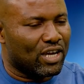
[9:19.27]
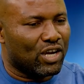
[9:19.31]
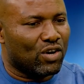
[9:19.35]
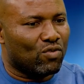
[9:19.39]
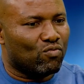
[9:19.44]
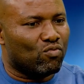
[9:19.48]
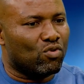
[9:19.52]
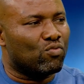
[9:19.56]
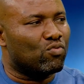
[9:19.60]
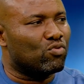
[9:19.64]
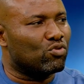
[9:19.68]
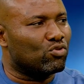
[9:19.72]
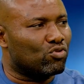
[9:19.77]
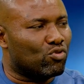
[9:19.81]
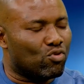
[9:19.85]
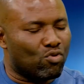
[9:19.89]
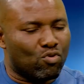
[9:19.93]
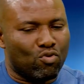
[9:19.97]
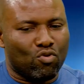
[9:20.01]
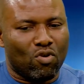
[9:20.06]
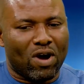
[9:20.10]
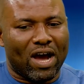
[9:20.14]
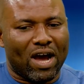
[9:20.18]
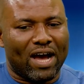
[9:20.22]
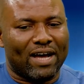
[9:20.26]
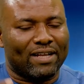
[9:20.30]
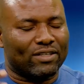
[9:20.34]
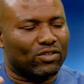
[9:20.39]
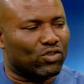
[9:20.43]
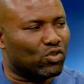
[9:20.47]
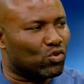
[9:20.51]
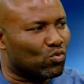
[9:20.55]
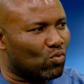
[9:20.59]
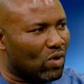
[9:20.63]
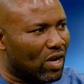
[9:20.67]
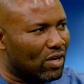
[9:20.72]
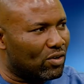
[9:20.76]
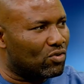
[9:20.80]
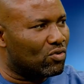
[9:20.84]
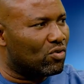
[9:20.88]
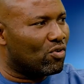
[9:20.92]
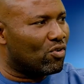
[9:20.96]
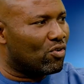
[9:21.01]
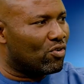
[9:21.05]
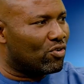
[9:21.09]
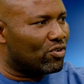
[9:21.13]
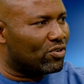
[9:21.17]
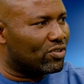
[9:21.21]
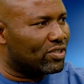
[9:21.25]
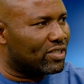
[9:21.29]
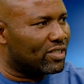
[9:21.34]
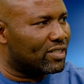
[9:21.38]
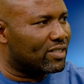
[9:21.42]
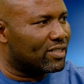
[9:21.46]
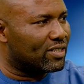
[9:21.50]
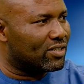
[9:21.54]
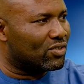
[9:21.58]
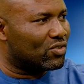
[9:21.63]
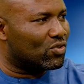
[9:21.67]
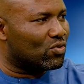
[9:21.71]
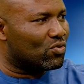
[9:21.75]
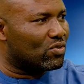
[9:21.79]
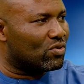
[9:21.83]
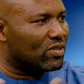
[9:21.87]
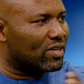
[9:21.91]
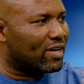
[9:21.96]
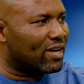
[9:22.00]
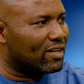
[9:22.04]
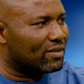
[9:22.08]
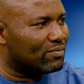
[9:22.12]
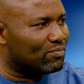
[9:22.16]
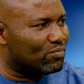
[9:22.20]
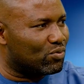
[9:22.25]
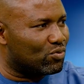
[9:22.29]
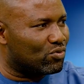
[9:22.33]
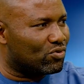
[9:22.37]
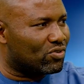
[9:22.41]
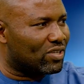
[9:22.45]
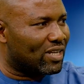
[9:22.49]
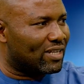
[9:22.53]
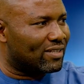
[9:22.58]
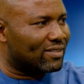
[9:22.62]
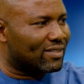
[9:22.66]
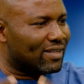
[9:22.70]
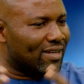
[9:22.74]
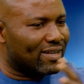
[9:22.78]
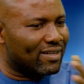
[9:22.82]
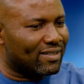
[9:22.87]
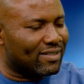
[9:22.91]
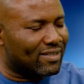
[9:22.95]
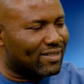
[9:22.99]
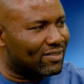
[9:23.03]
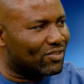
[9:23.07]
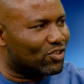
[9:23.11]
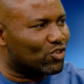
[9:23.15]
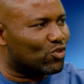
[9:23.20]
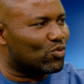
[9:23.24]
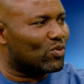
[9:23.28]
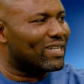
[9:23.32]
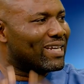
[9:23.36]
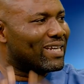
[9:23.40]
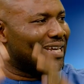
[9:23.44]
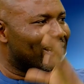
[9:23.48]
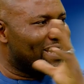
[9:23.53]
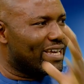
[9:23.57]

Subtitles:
we will go and swallow all the historical books and science history